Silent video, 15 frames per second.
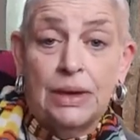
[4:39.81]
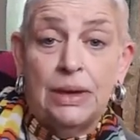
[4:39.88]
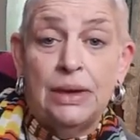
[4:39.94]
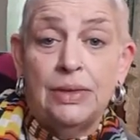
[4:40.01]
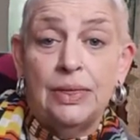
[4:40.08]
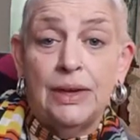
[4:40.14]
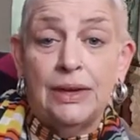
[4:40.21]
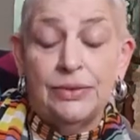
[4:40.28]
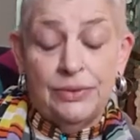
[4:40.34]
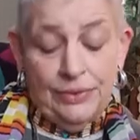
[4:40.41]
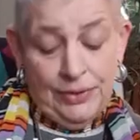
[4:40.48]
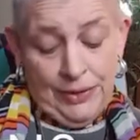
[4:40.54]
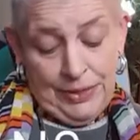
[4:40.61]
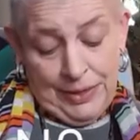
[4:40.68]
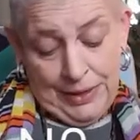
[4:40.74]
And that's
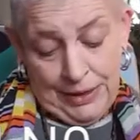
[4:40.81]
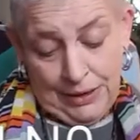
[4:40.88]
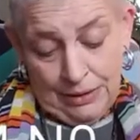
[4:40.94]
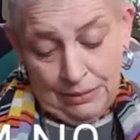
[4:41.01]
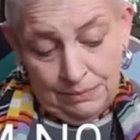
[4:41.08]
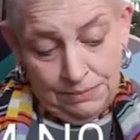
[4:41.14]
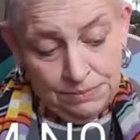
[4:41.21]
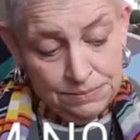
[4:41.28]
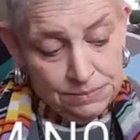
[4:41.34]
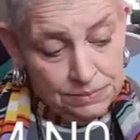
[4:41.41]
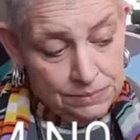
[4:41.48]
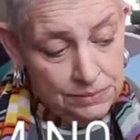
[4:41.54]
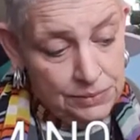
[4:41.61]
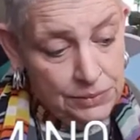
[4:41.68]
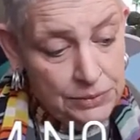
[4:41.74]
the thing.
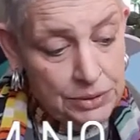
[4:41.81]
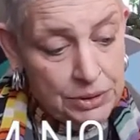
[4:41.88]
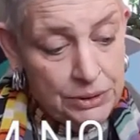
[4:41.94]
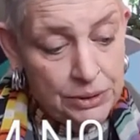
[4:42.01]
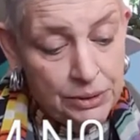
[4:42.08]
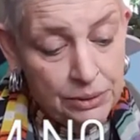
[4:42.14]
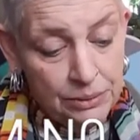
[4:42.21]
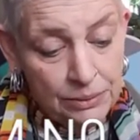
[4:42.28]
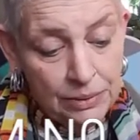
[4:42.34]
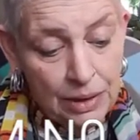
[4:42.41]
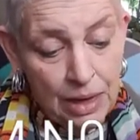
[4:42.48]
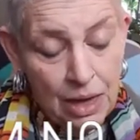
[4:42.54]
You know,